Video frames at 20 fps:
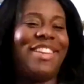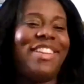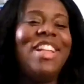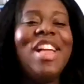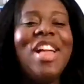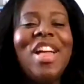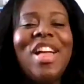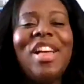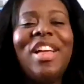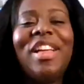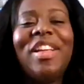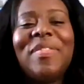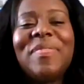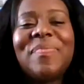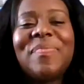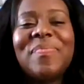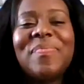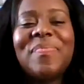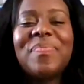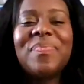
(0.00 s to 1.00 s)
We're going to
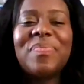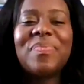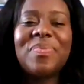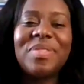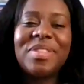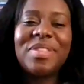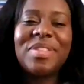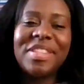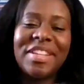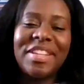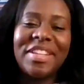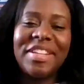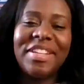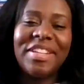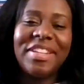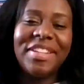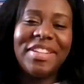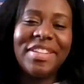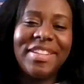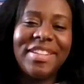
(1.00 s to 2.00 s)
continue
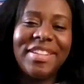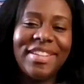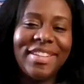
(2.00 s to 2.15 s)
this every